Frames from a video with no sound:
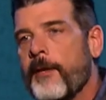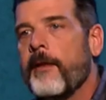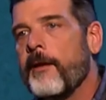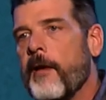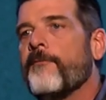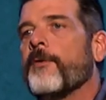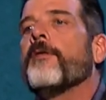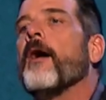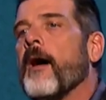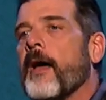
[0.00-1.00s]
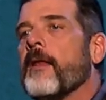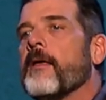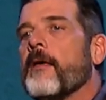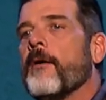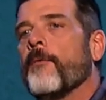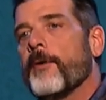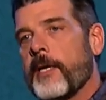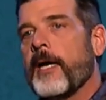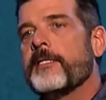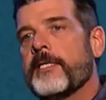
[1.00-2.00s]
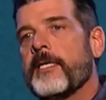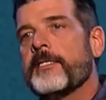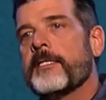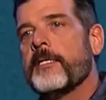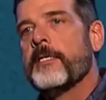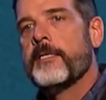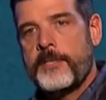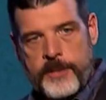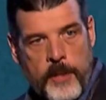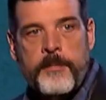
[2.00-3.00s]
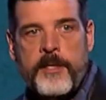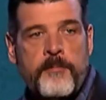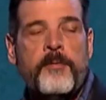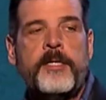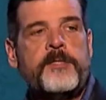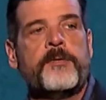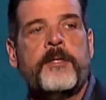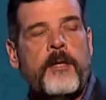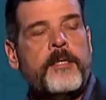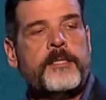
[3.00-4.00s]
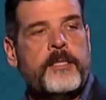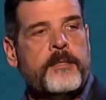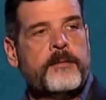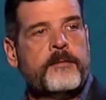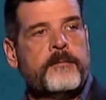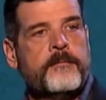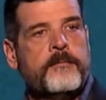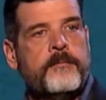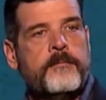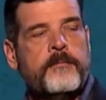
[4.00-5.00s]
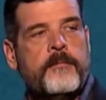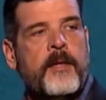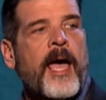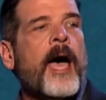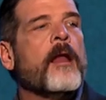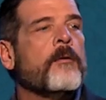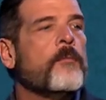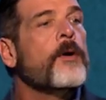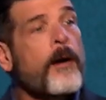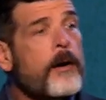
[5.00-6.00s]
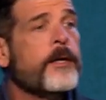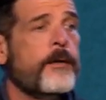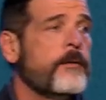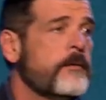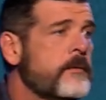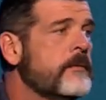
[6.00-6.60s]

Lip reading: real enough with God when God says, show me the place where you lost it. Adam, where are you?